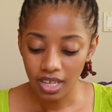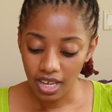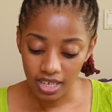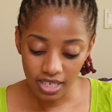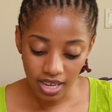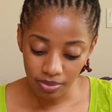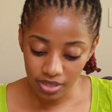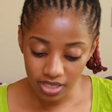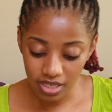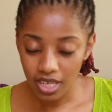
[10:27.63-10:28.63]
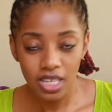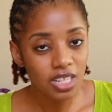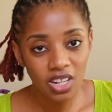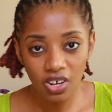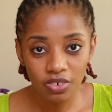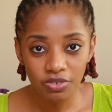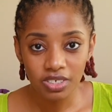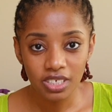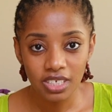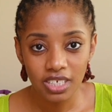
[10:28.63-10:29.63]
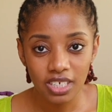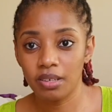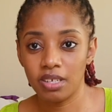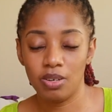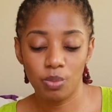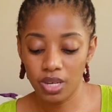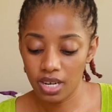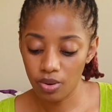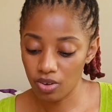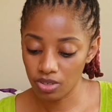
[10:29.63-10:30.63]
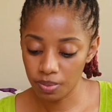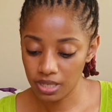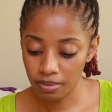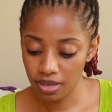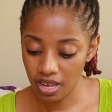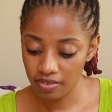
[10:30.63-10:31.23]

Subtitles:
and I was in love. You know, man, I'm in a good space in my life.